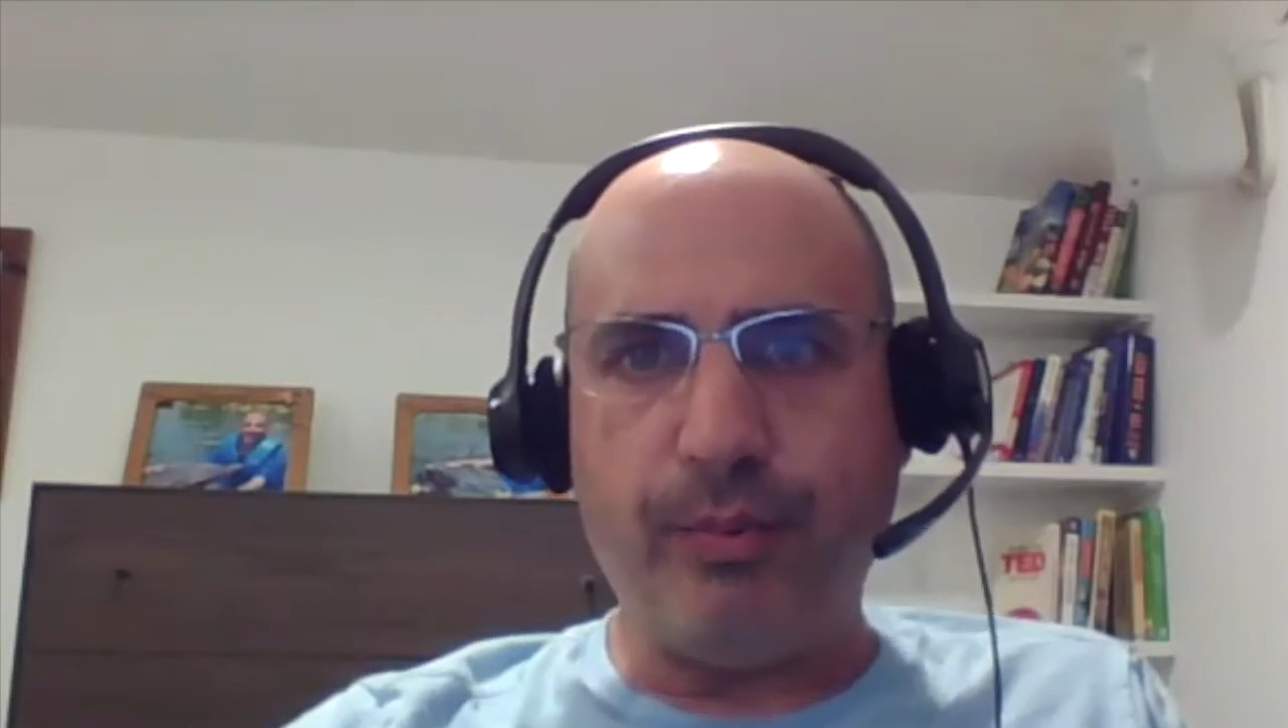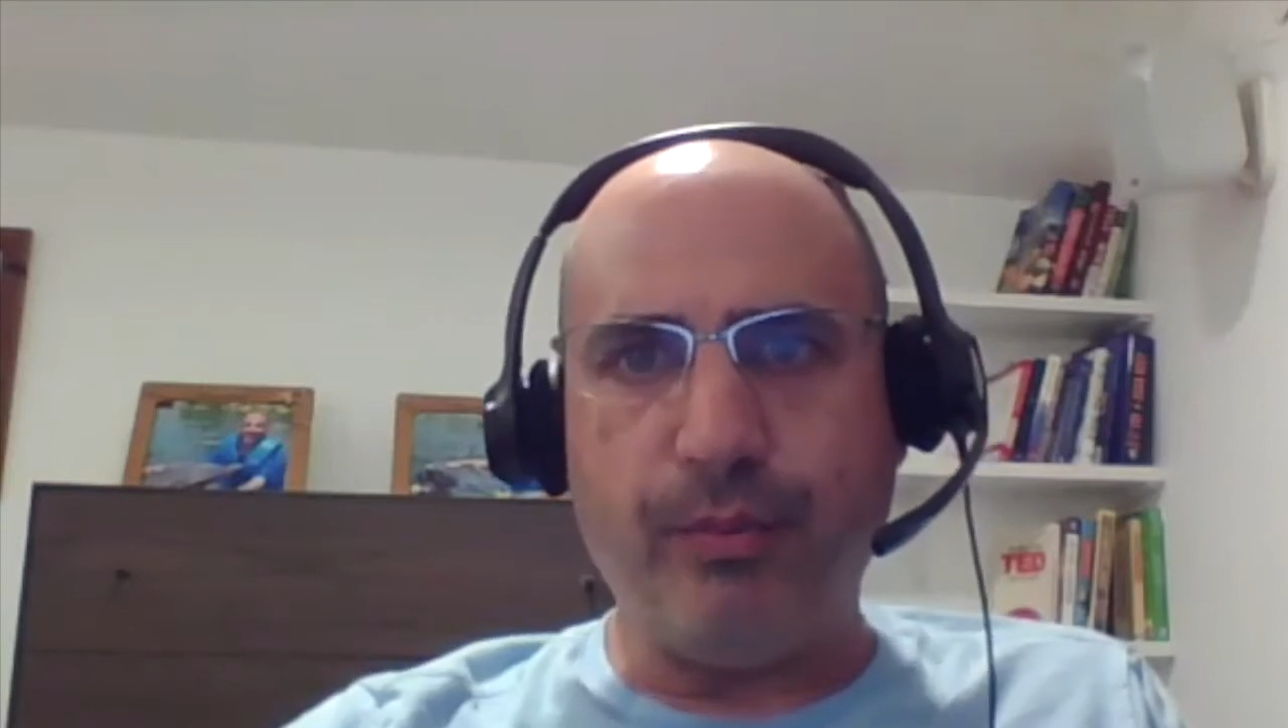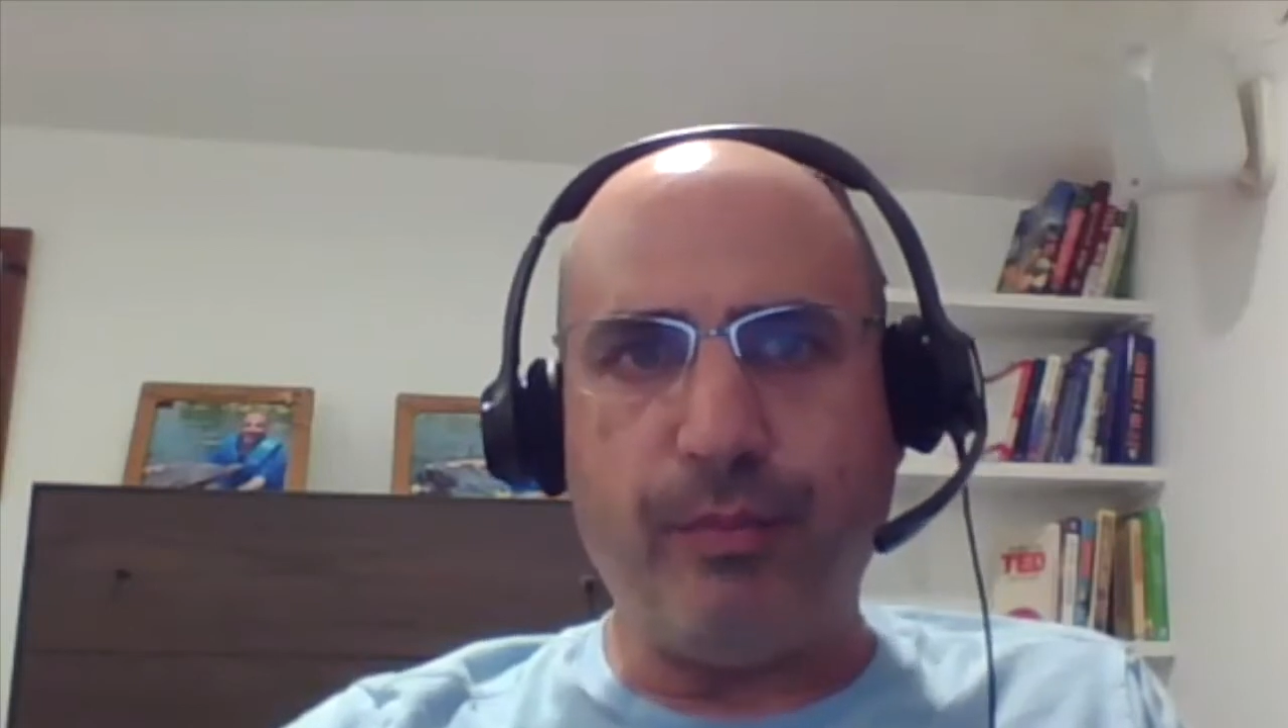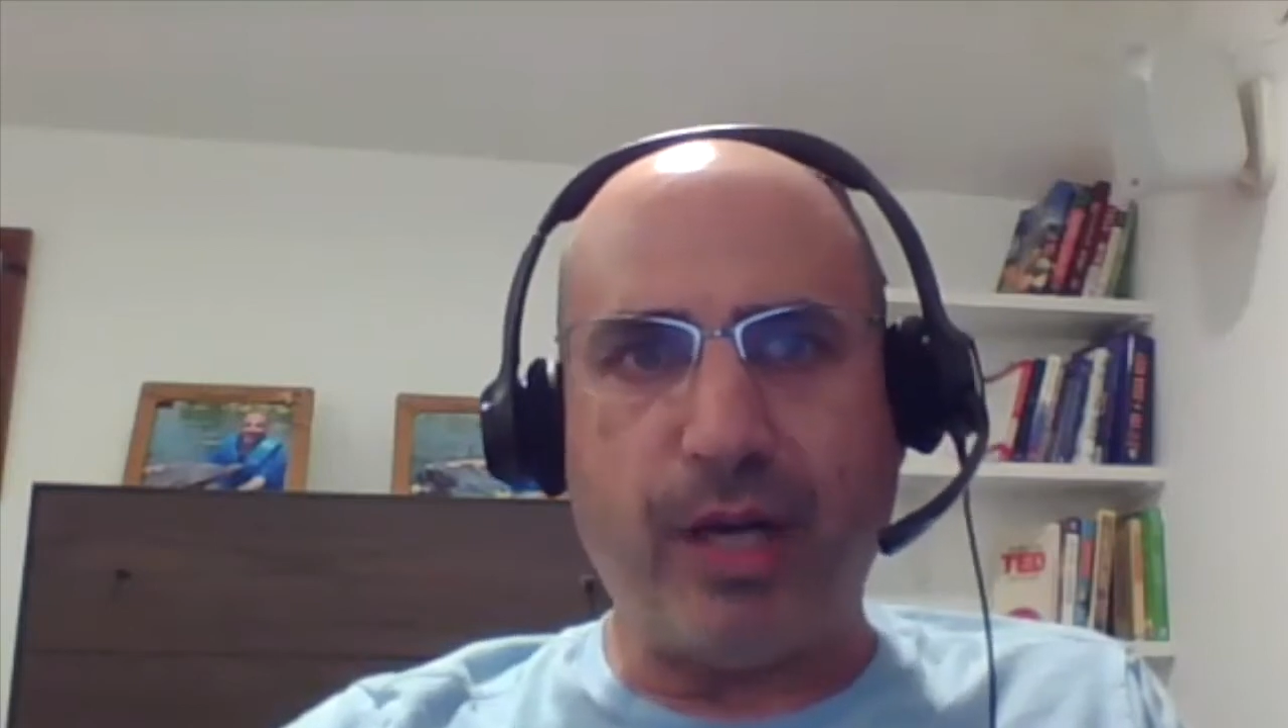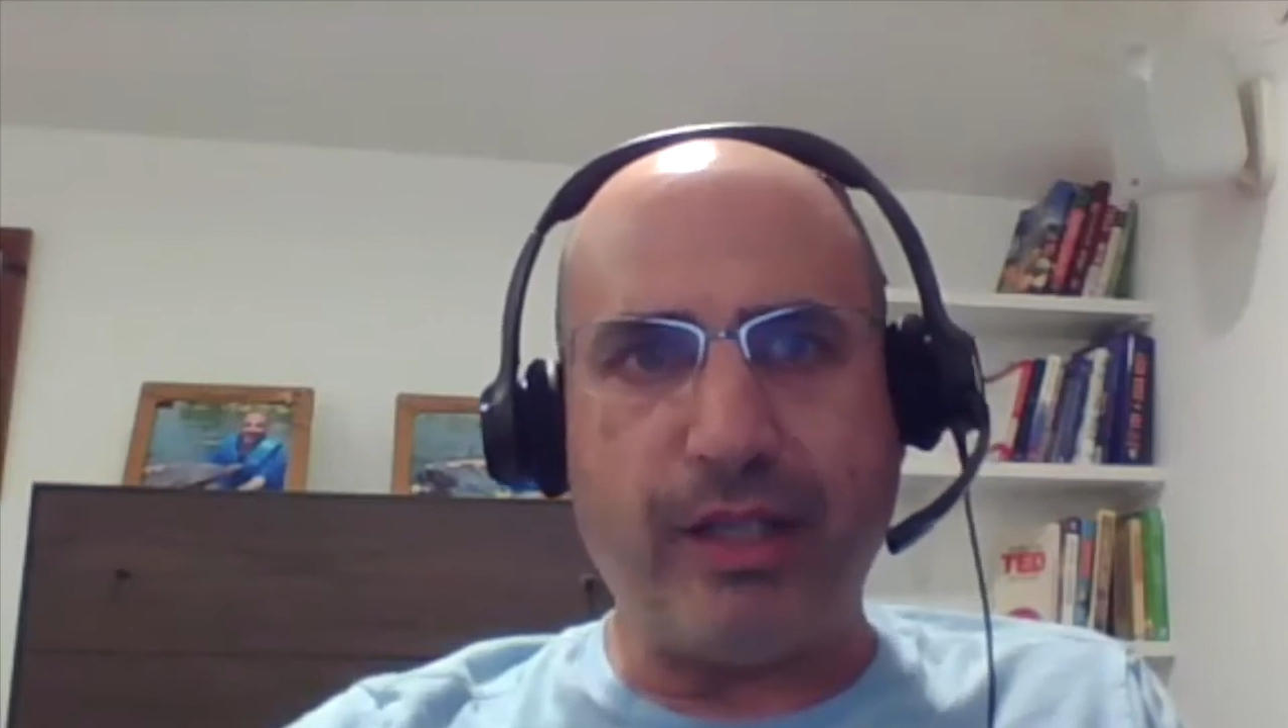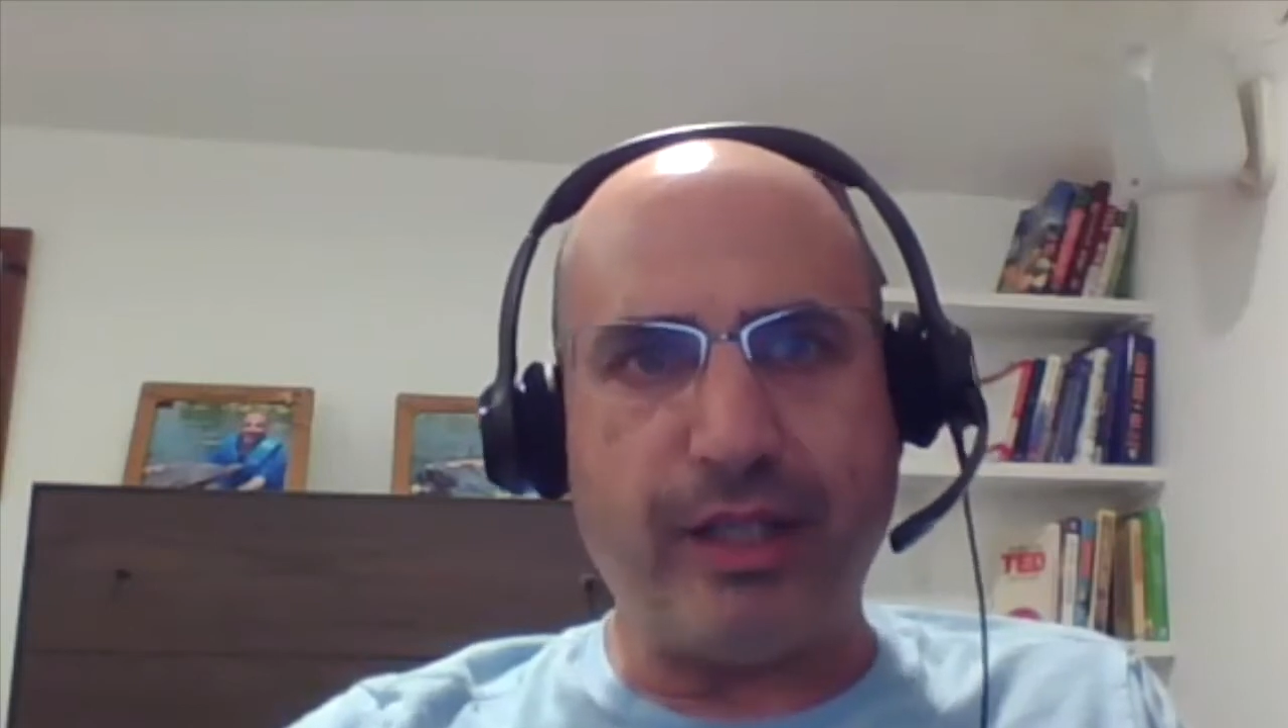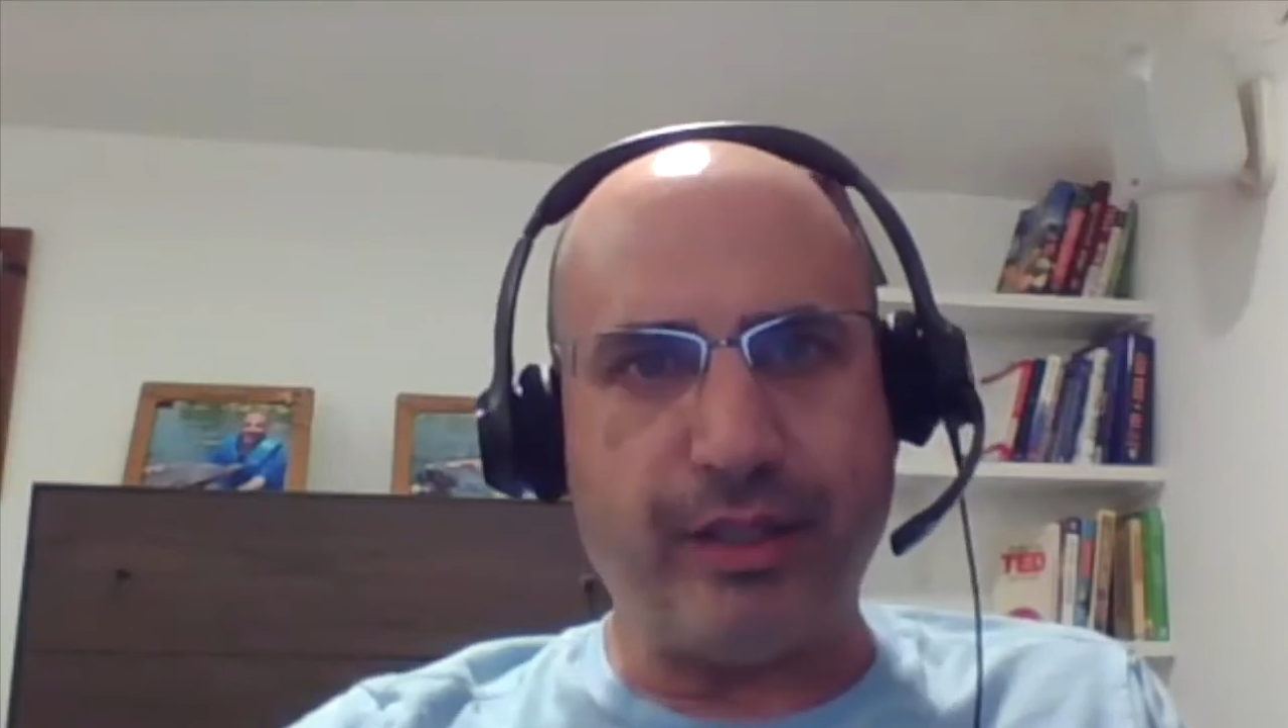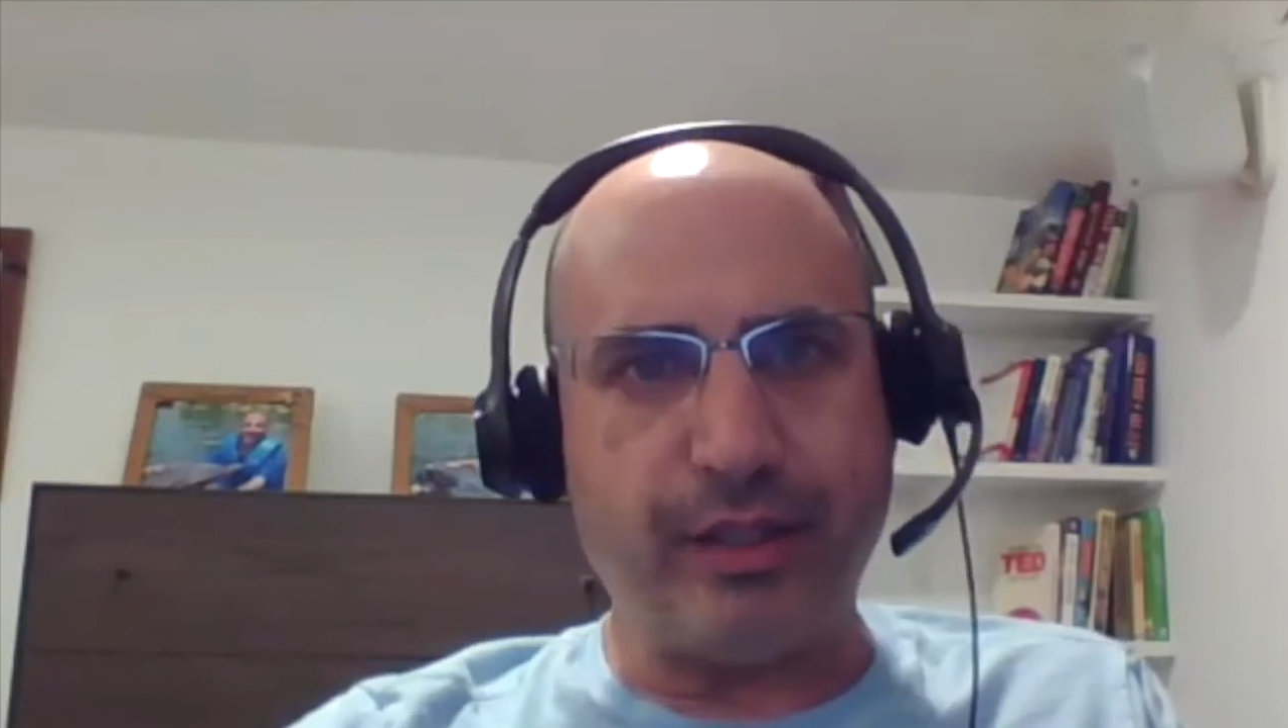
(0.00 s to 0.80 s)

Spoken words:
market